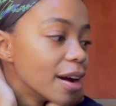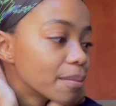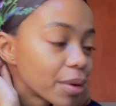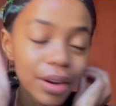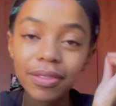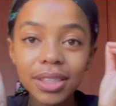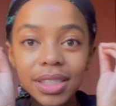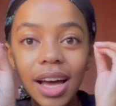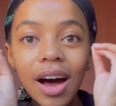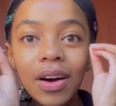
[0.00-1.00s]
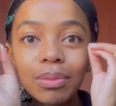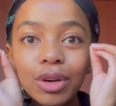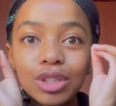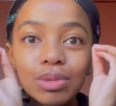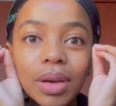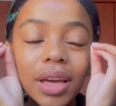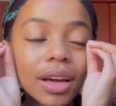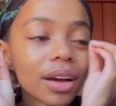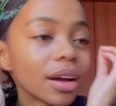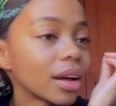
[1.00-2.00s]
breakfast now. I'm going to make
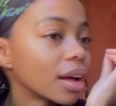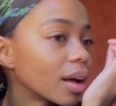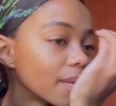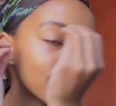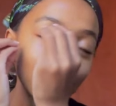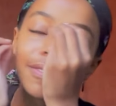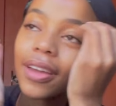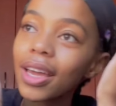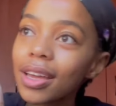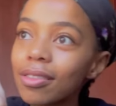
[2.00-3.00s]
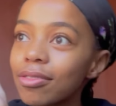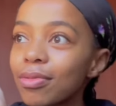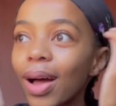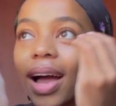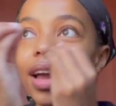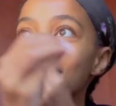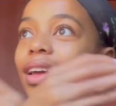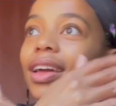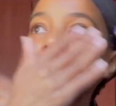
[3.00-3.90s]
my fave, my